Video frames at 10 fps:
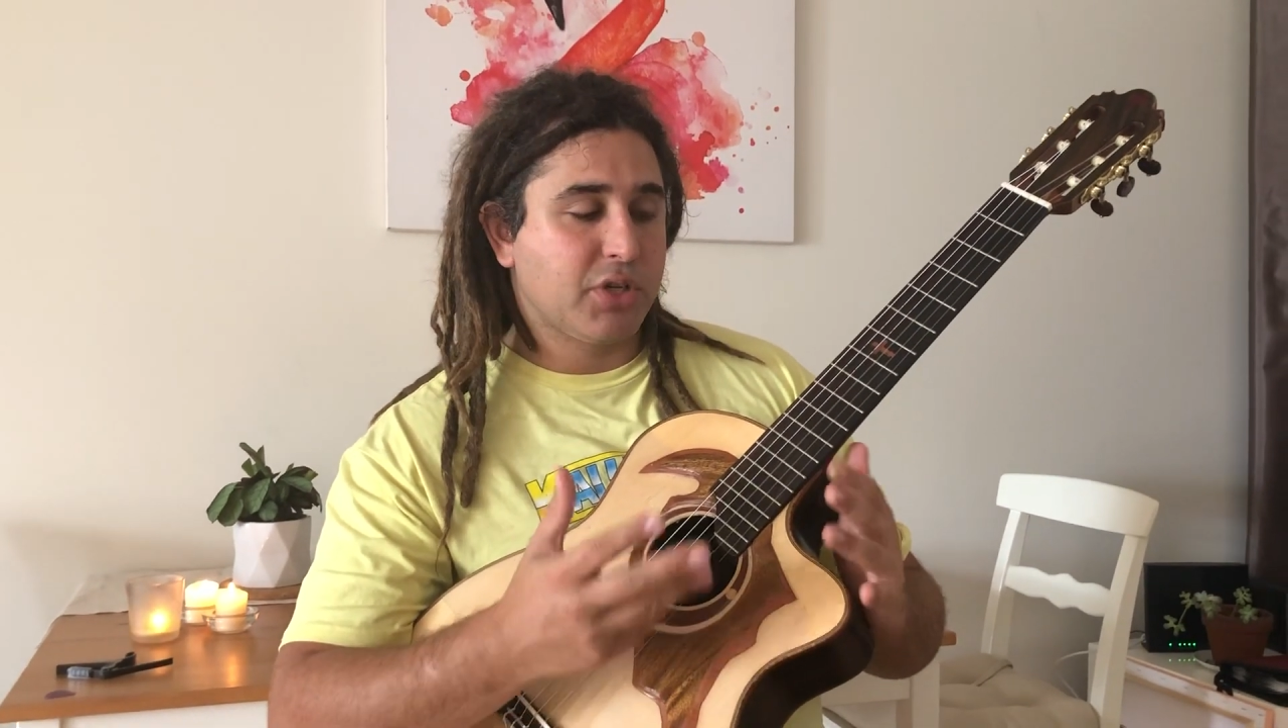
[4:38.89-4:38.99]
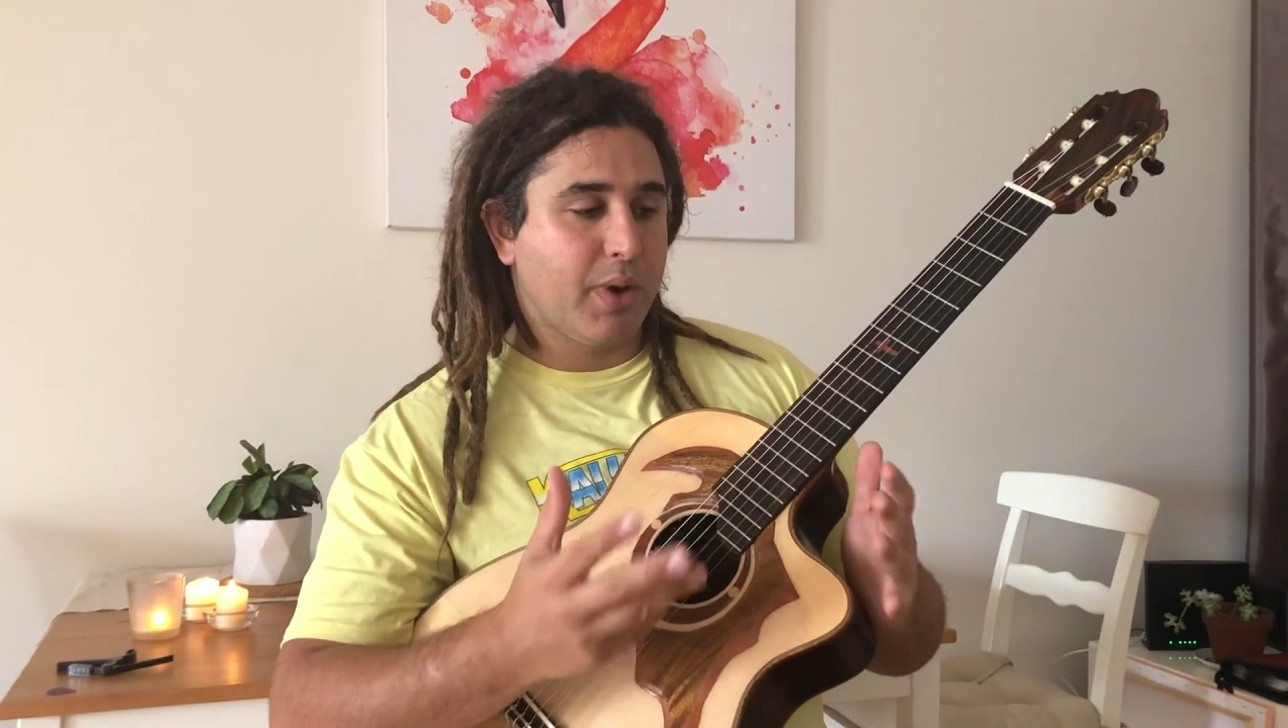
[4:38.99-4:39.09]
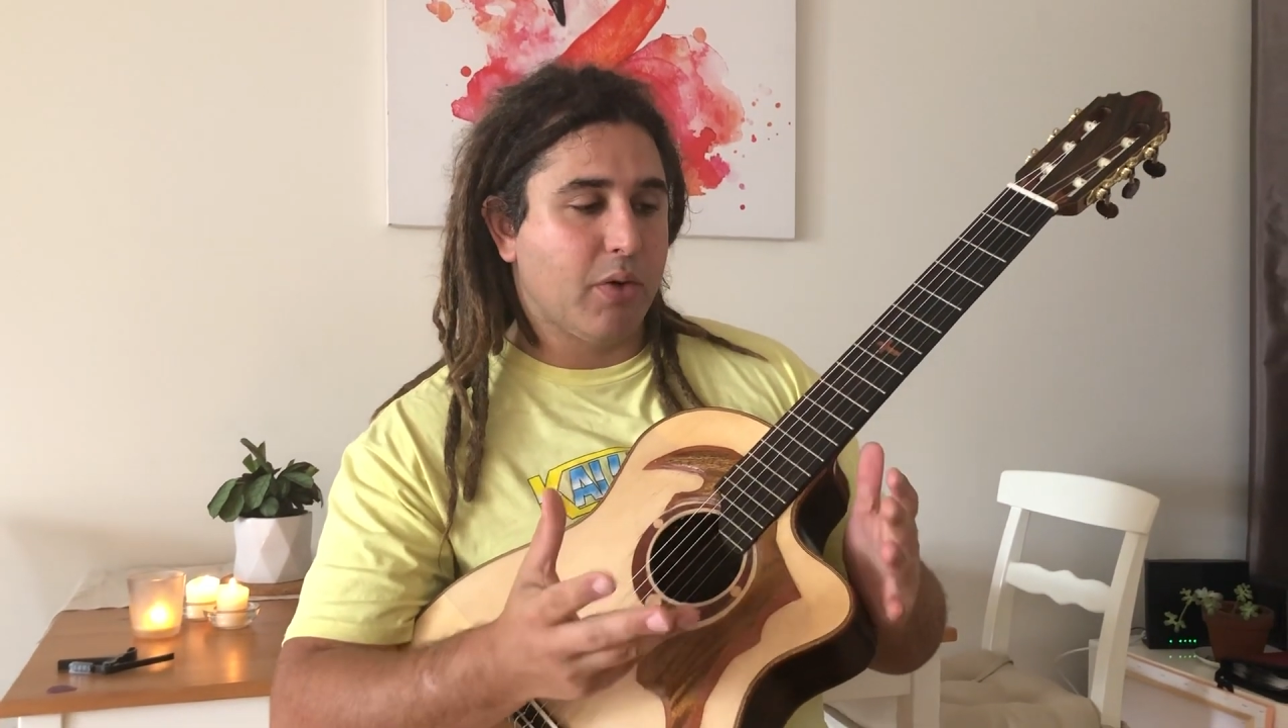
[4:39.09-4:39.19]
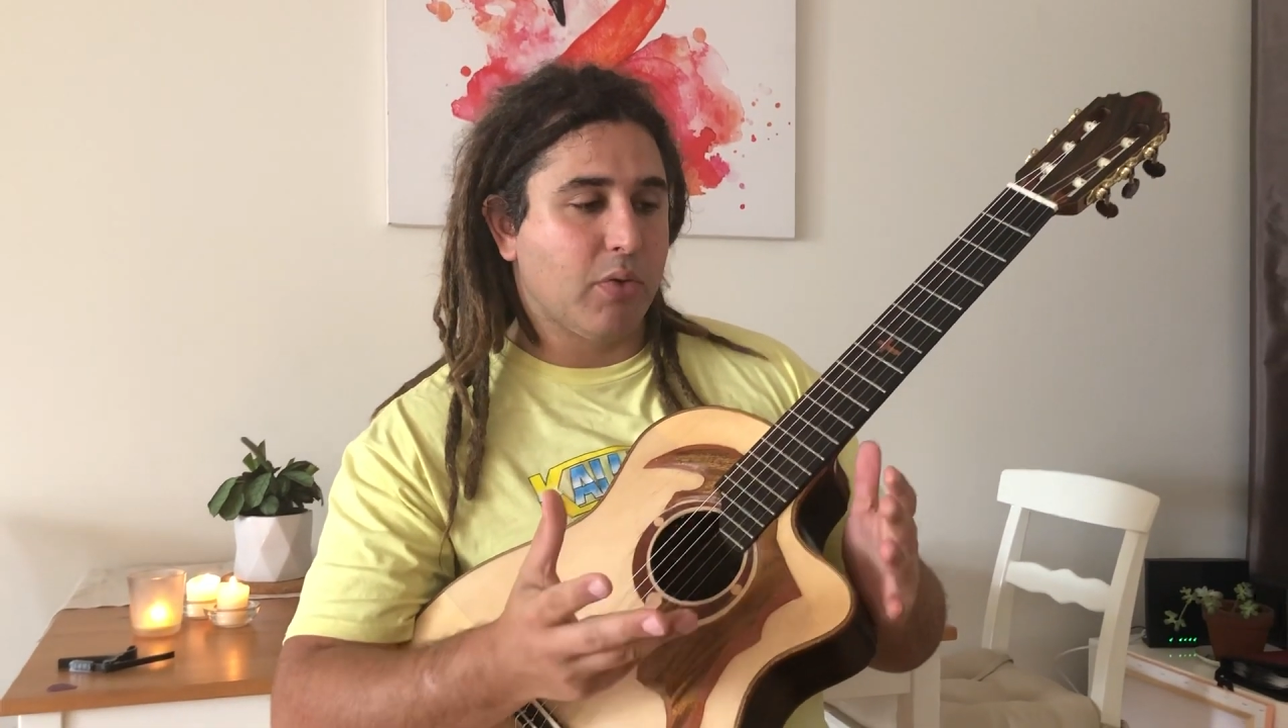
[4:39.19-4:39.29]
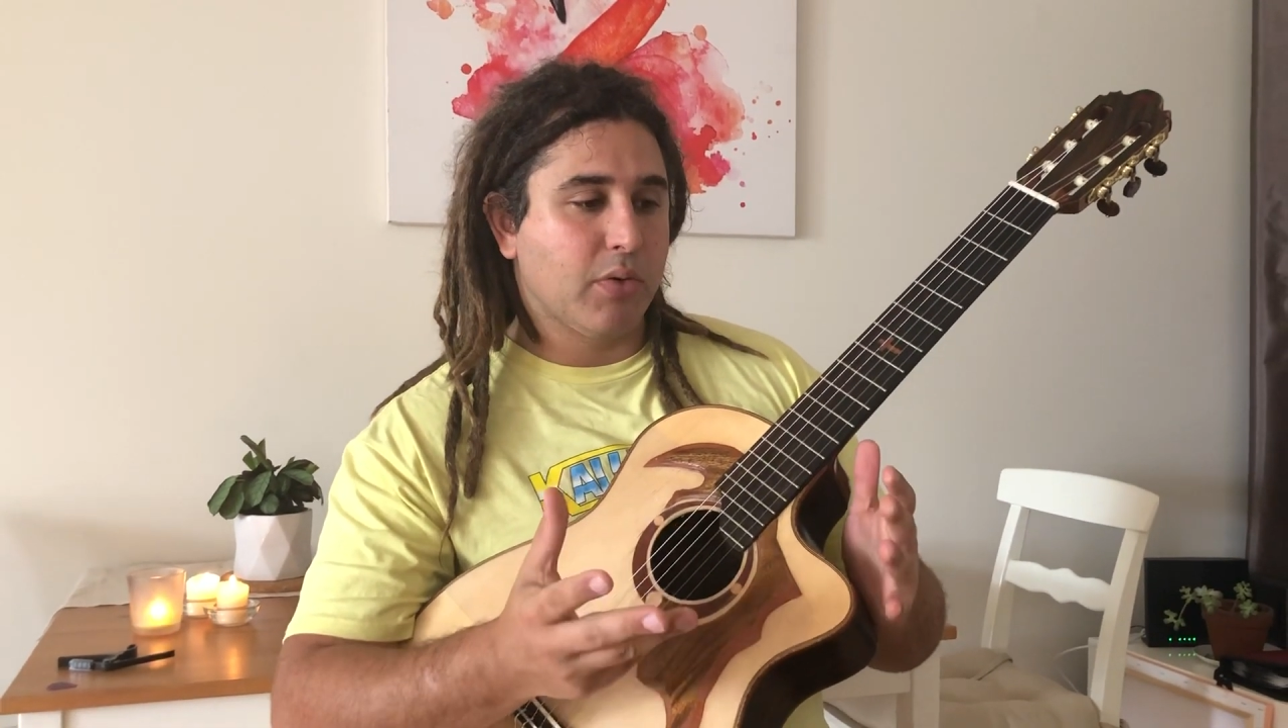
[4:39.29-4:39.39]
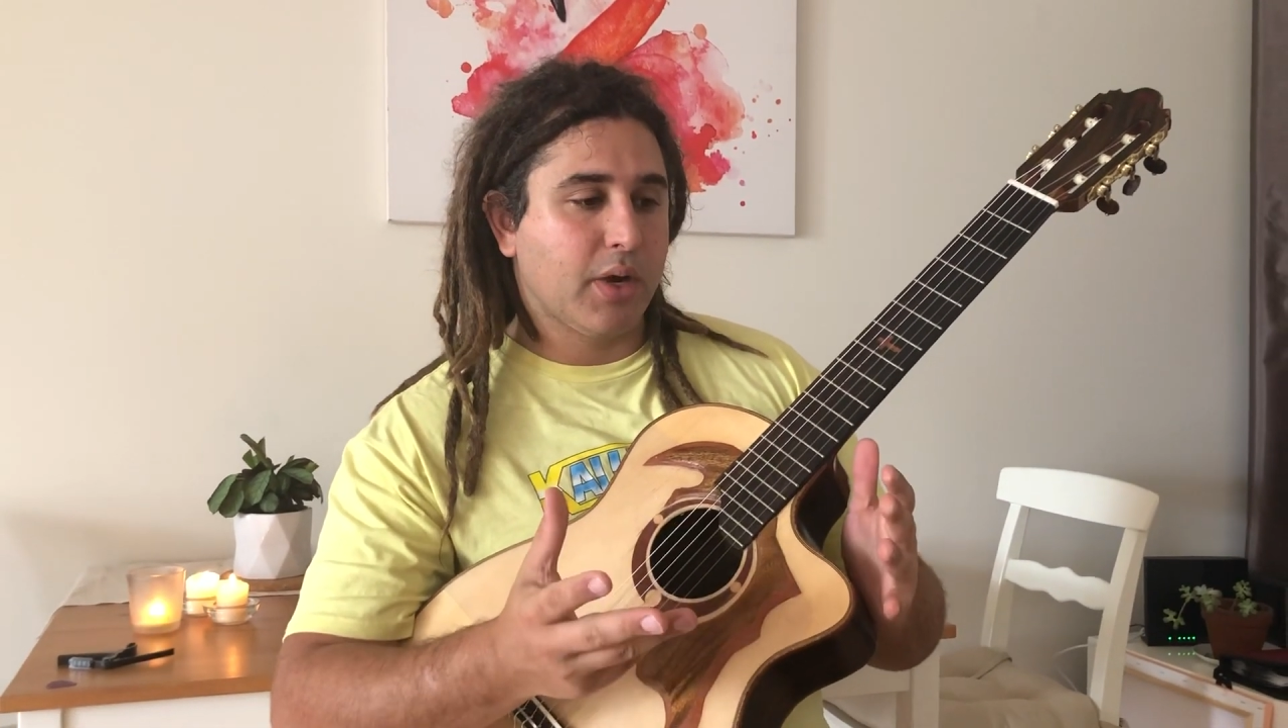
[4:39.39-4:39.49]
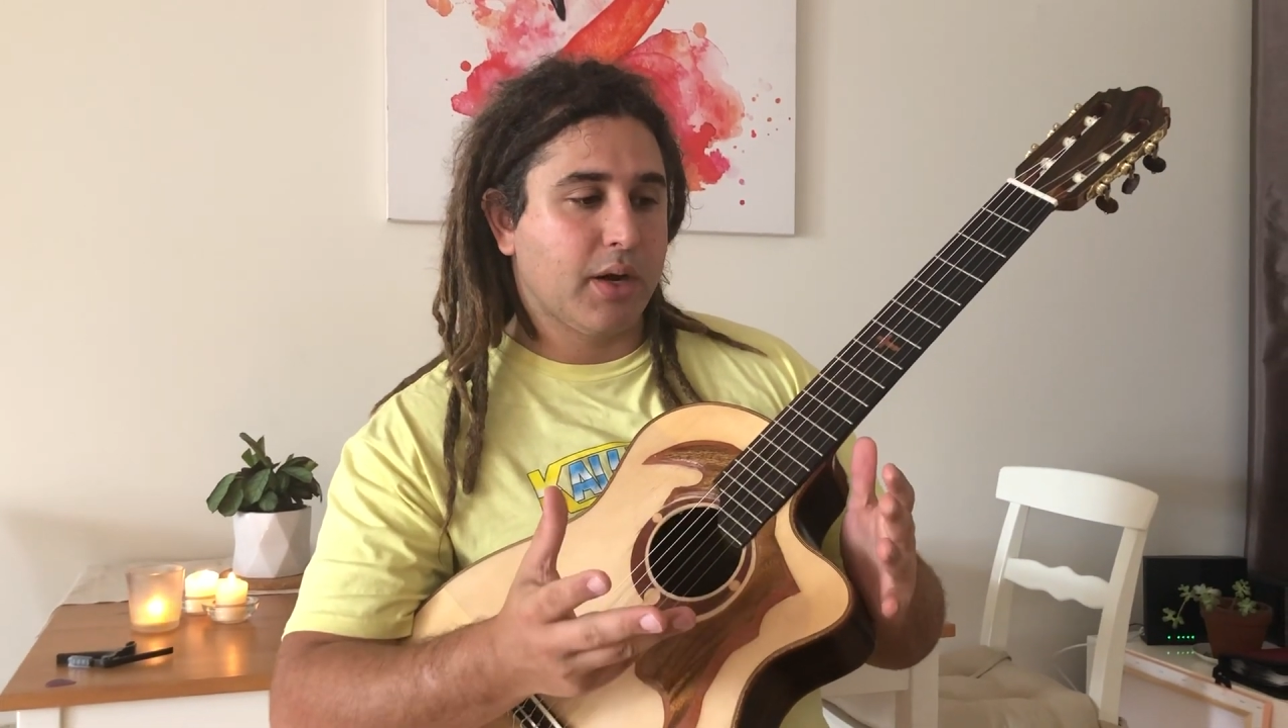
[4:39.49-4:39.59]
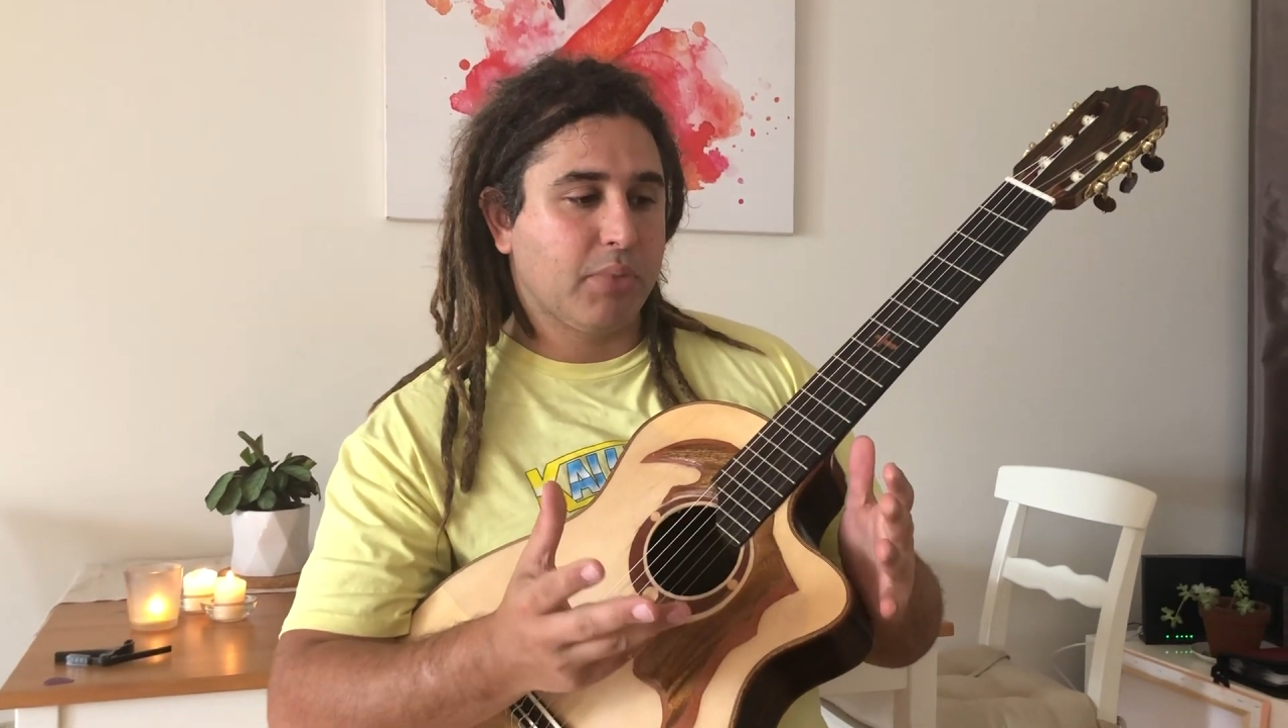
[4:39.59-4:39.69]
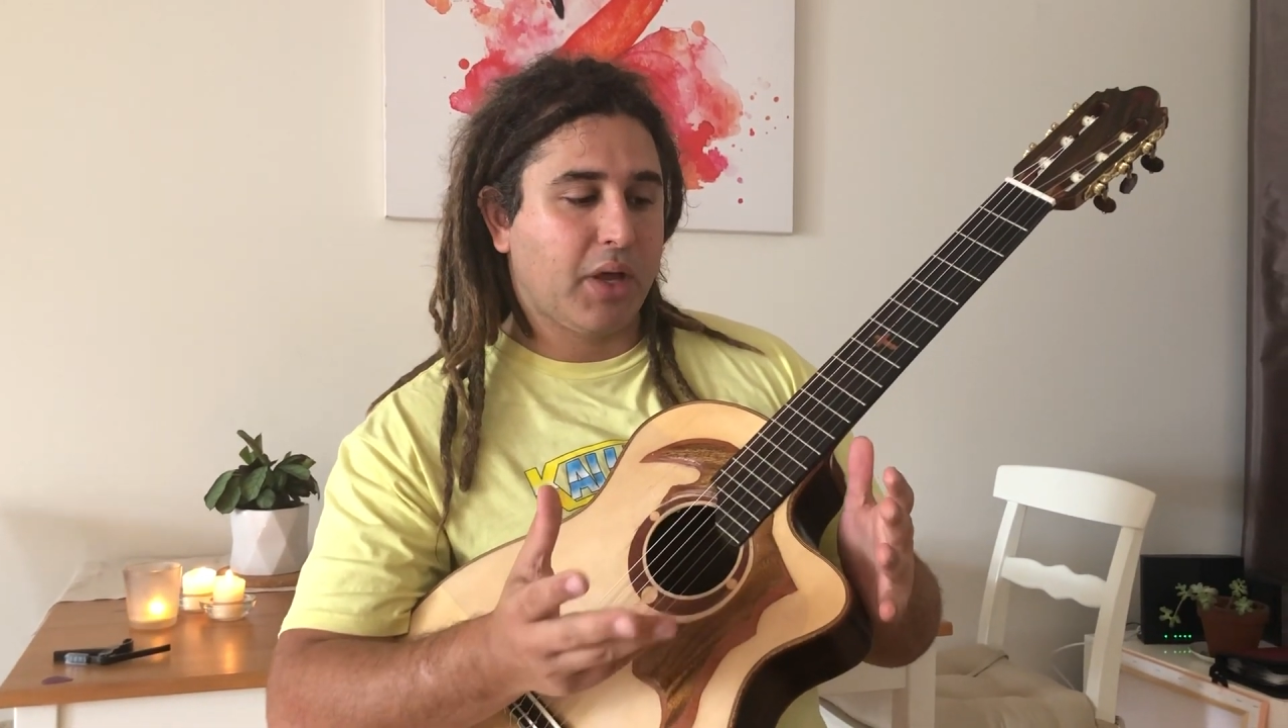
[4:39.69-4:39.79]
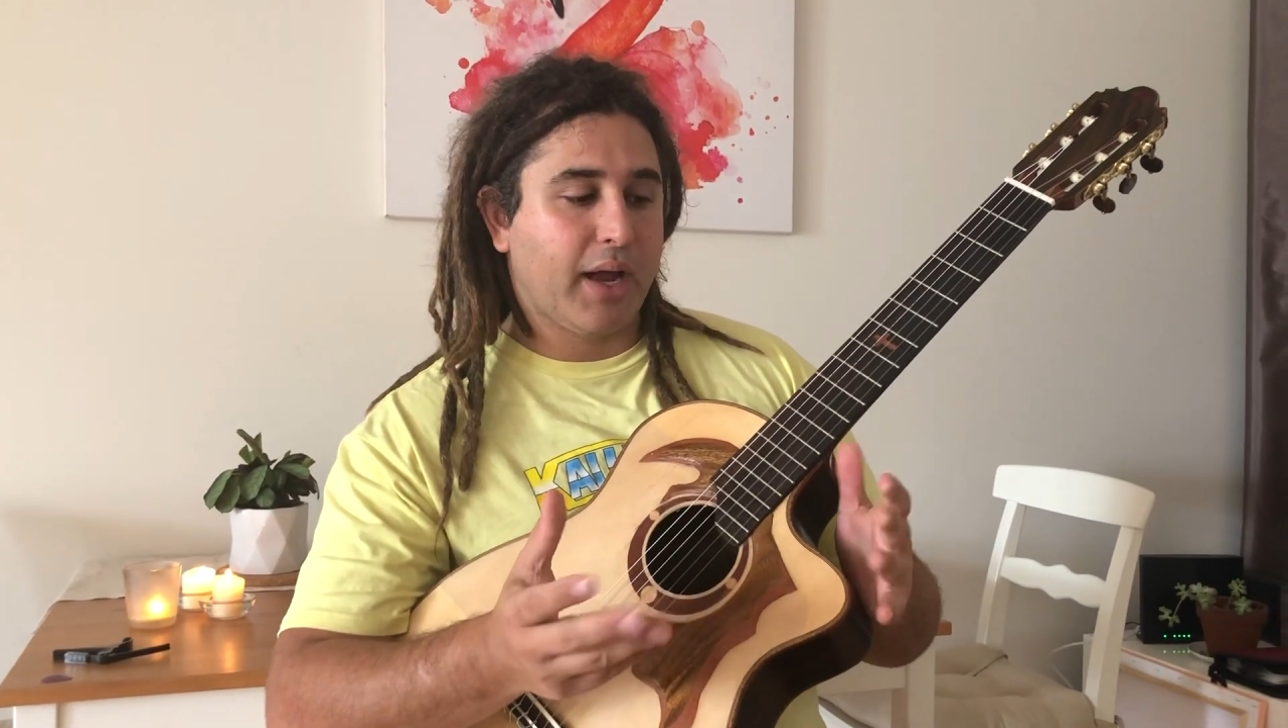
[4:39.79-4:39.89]
and we're all going
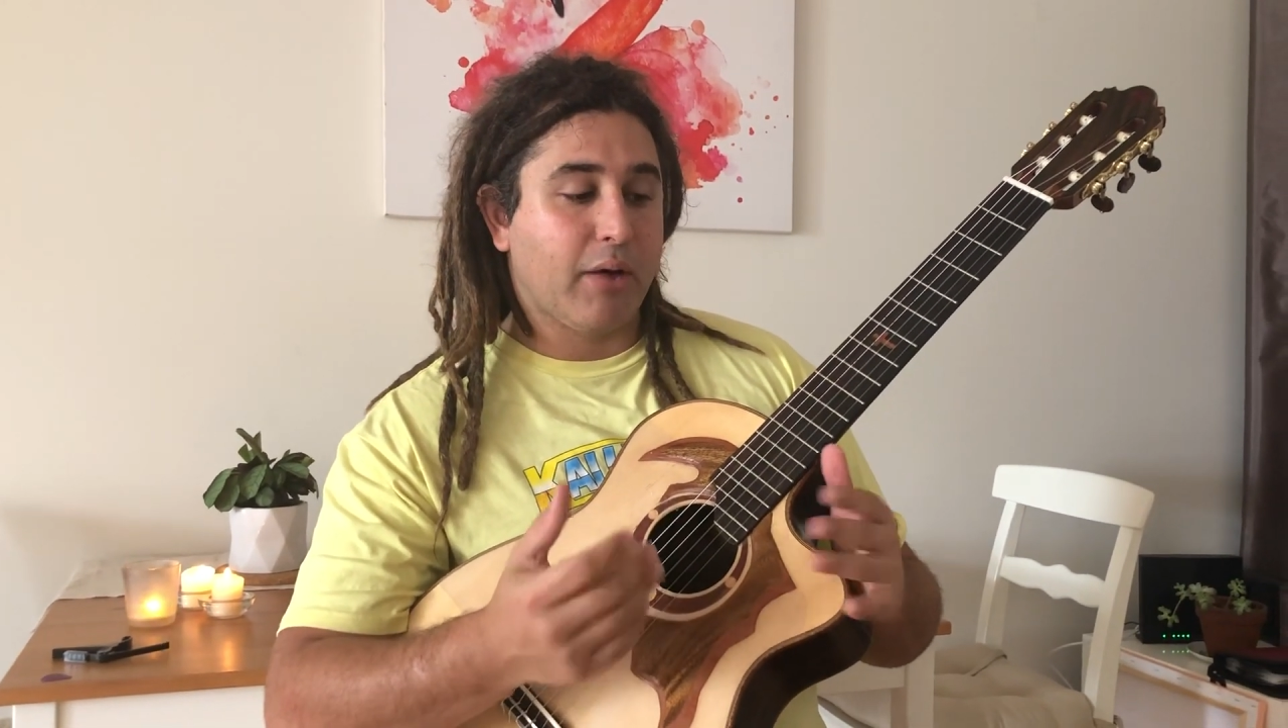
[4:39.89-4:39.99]
to play